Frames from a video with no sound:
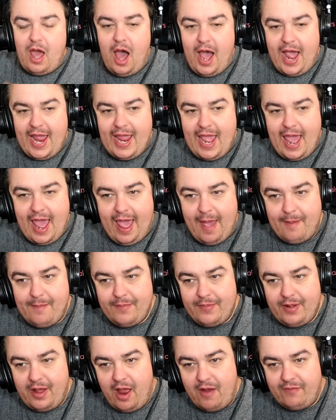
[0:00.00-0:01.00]
I
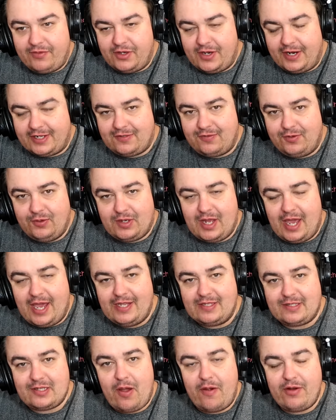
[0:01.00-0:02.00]
am, over the next few
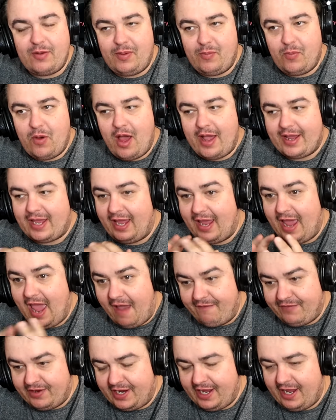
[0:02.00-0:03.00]
days, going to be working
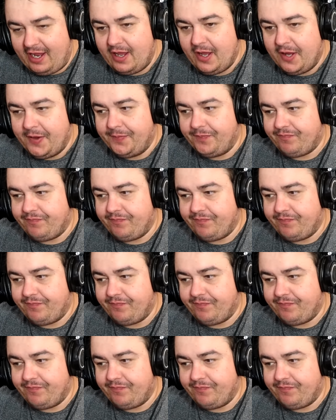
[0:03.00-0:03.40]
heavily